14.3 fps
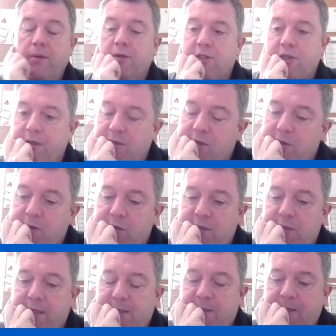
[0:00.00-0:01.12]
were trying to do
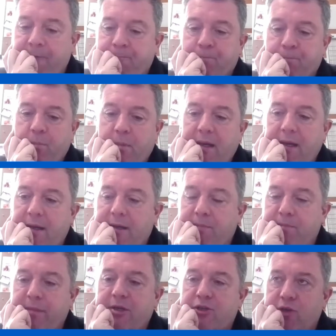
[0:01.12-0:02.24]
is
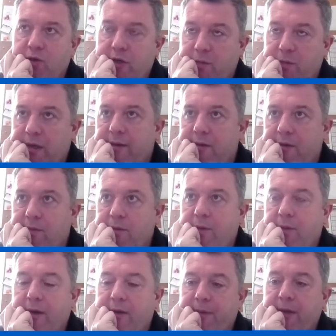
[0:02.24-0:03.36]
make sure that we
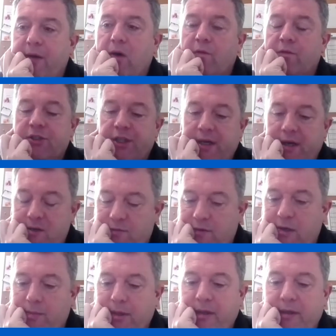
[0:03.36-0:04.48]
weren't being overcharged for
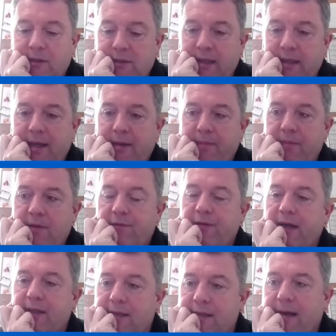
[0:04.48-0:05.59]
our products, and the
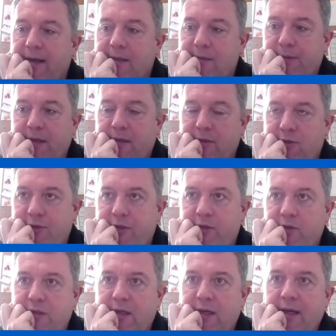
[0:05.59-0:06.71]
fact that has been
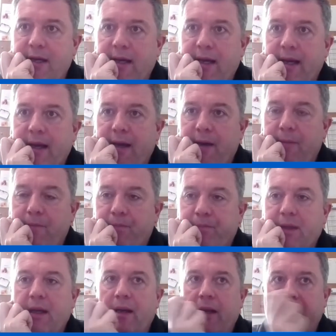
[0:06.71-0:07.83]
introduced
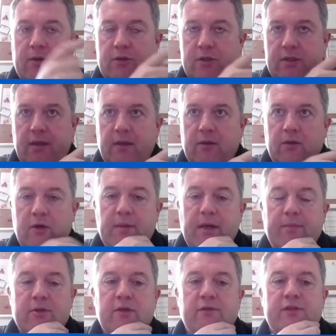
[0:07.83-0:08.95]
allows the other
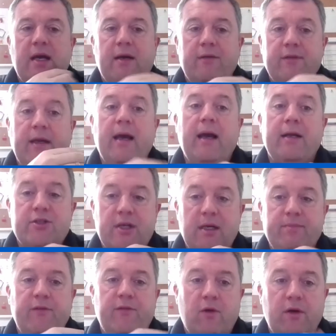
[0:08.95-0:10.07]
members of staff to catch
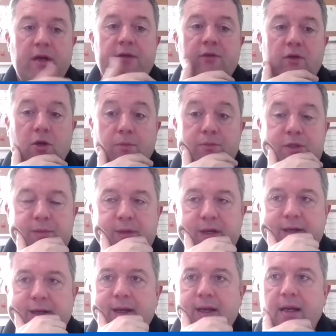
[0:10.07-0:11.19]
that before it even comes to me.